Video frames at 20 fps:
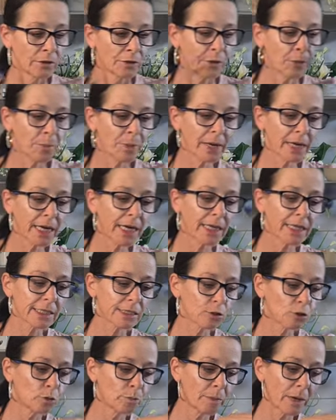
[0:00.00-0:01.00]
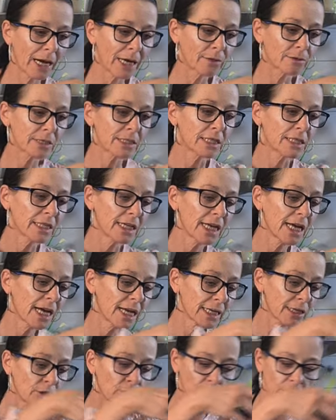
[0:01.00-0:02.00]
the pink is all bouncing, the
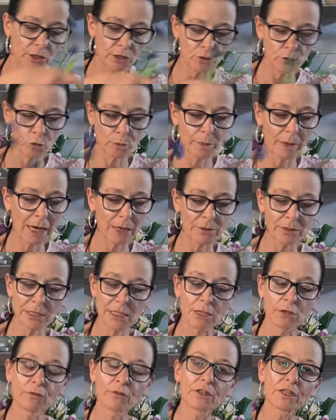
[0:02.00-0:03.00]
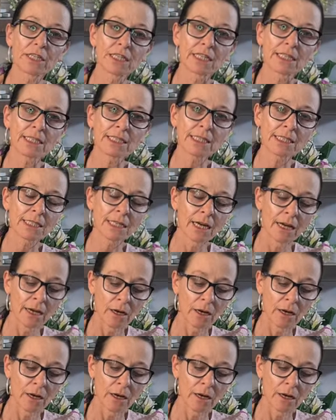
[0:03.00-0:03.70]
light colours are all bouncing off of this